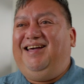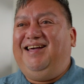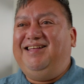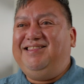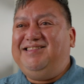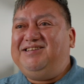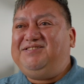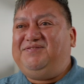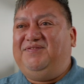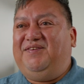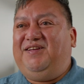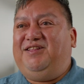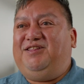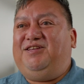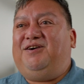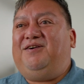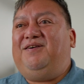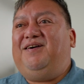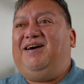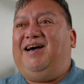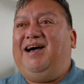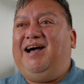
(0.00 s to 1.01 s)
In this
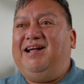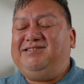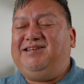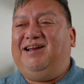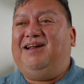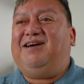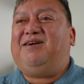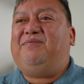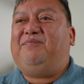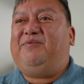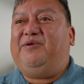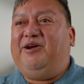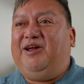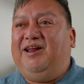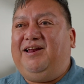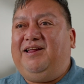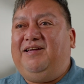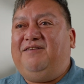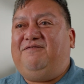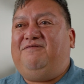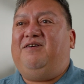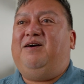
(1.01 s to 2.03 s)
video, Angela
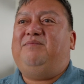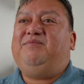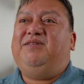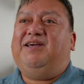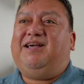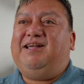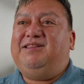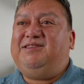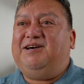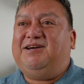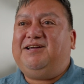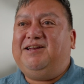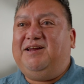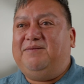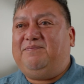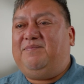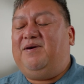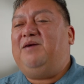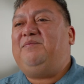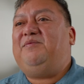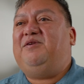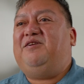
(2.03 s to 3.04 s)
Caparelli from the Kentucky
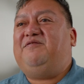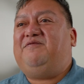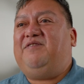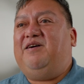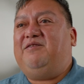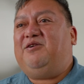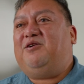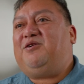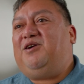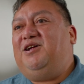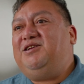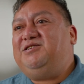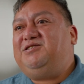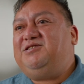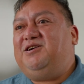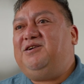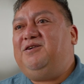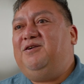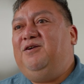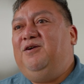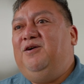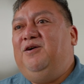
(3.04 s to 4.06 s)
Department of
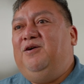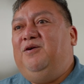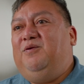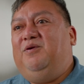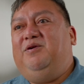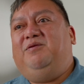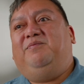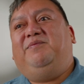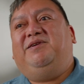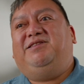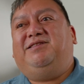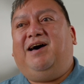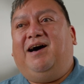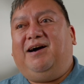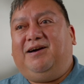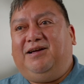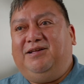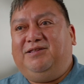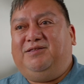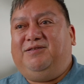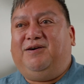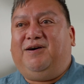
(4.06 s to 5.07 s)
Agriculture will be
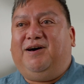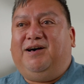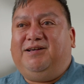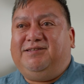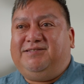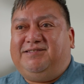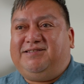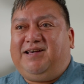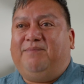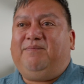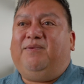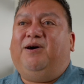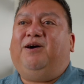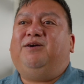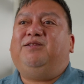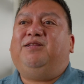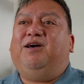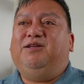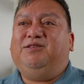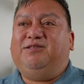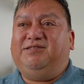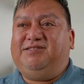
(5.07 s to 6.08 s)
talking to us
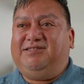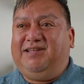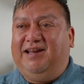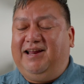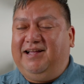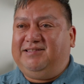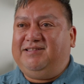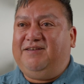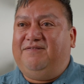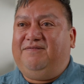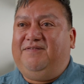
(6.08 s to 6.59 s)
about how to select a